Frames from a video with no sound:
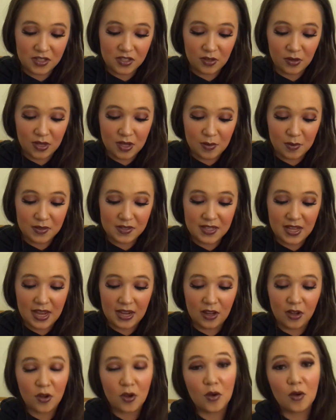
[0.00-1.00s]
so he was
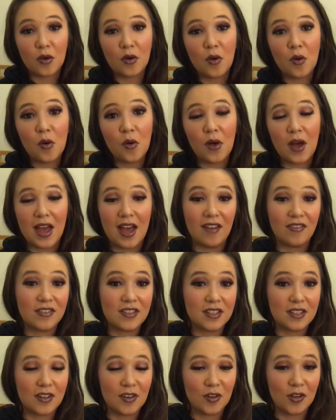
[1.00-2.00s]
like, cool, I have
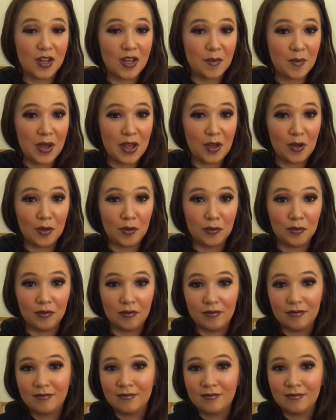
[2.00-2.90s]
to create my own